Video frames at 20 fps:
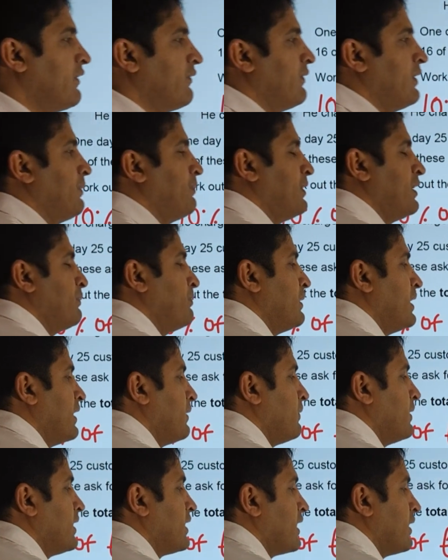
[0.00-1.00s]
50p
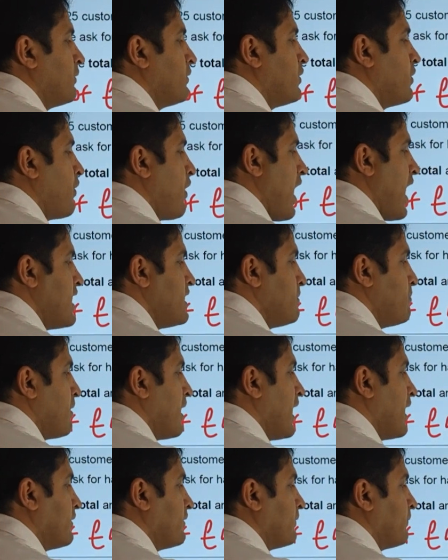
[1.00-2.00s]
will give you
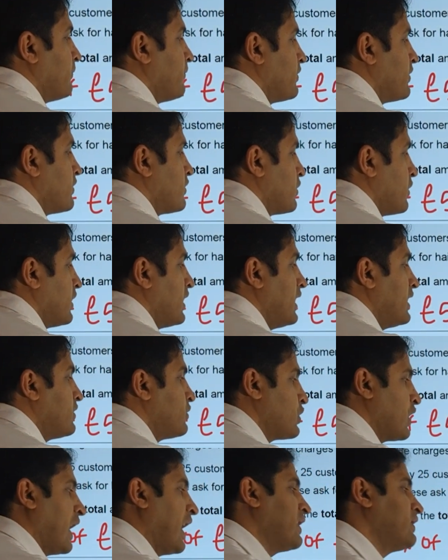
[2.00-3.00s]
£8. So he
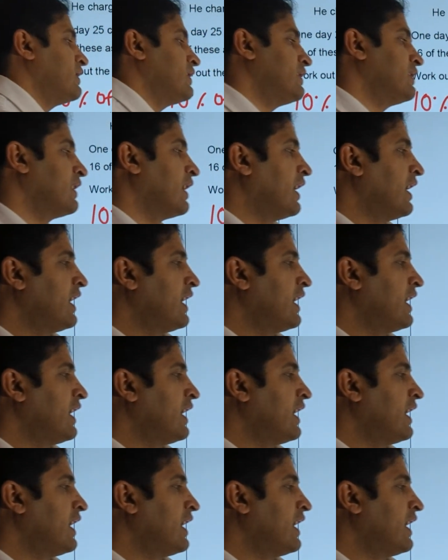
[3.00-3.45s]
charges